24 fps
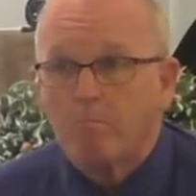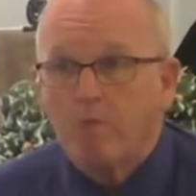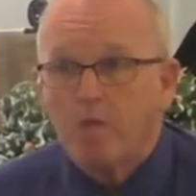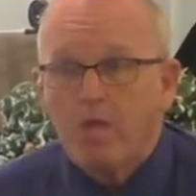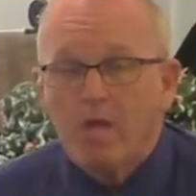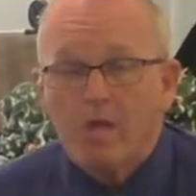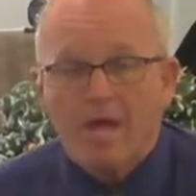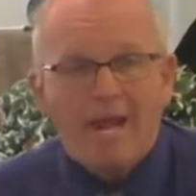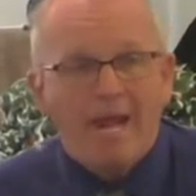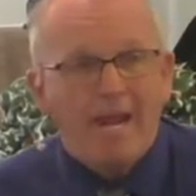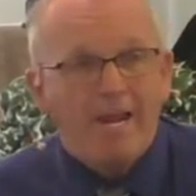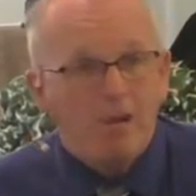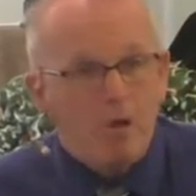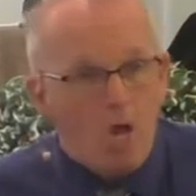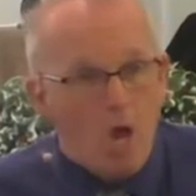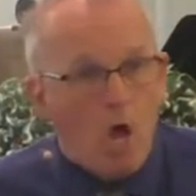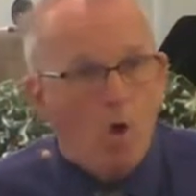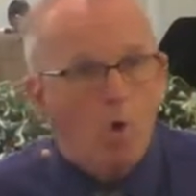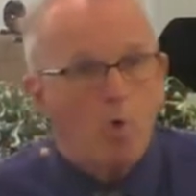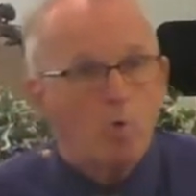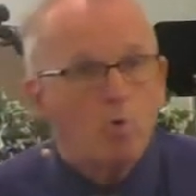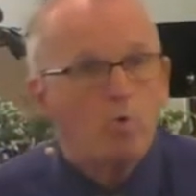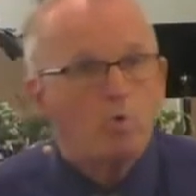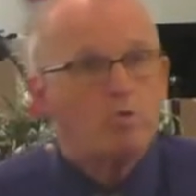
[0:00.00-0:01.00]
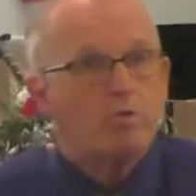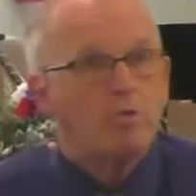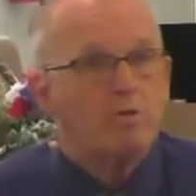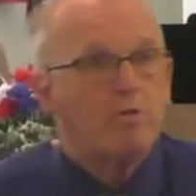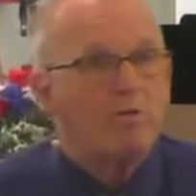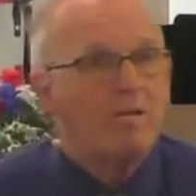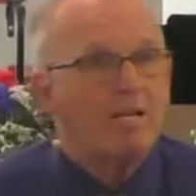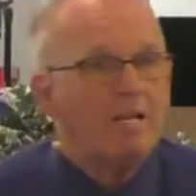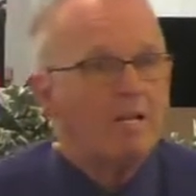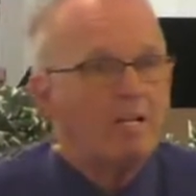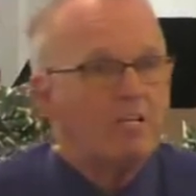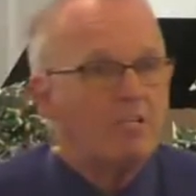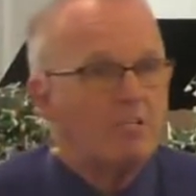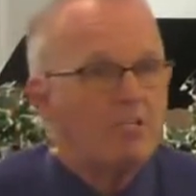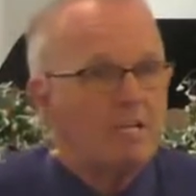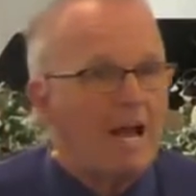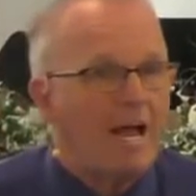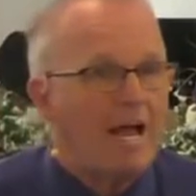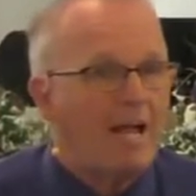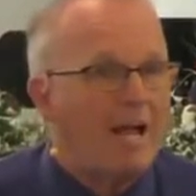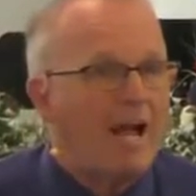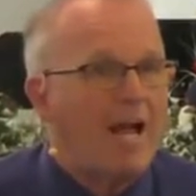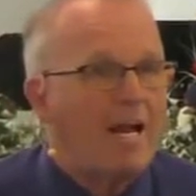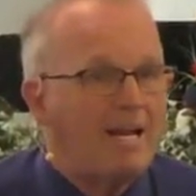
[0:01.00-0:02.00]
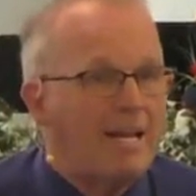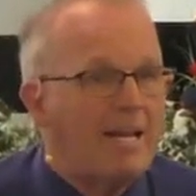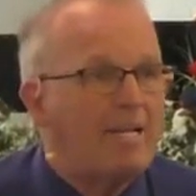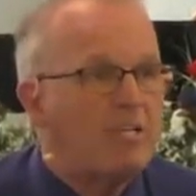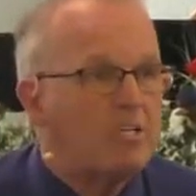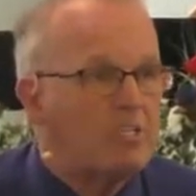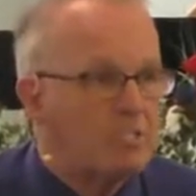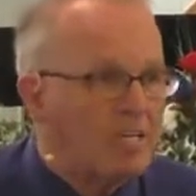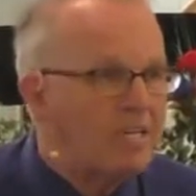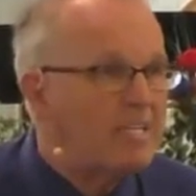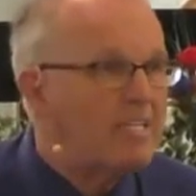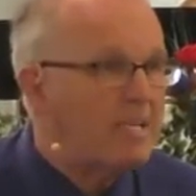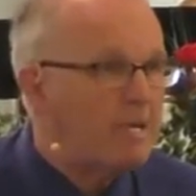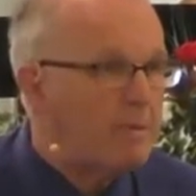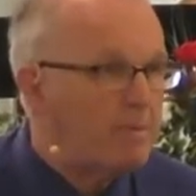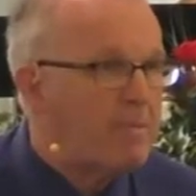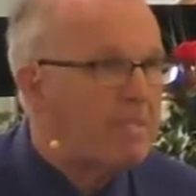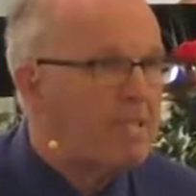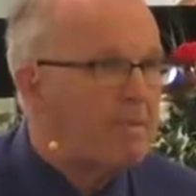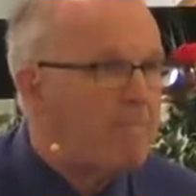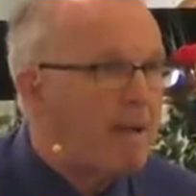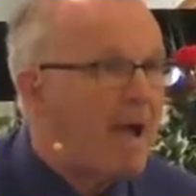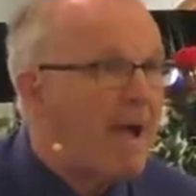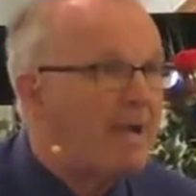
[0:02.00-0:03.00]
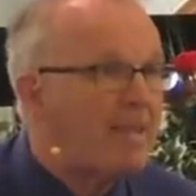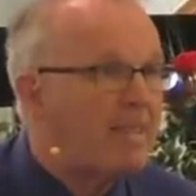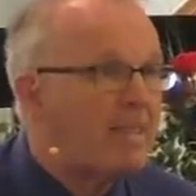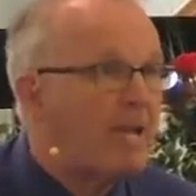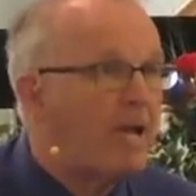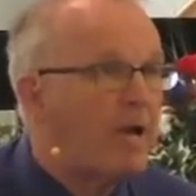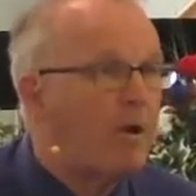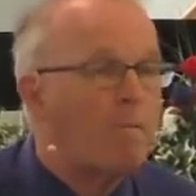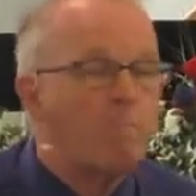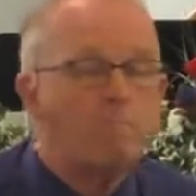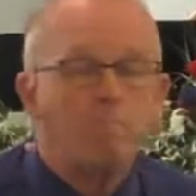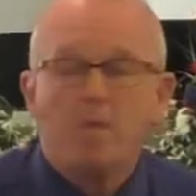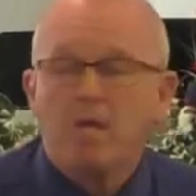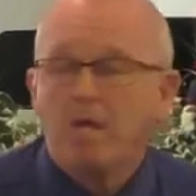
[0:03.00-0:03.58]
He knows that, listen, I need to send Timothy back there.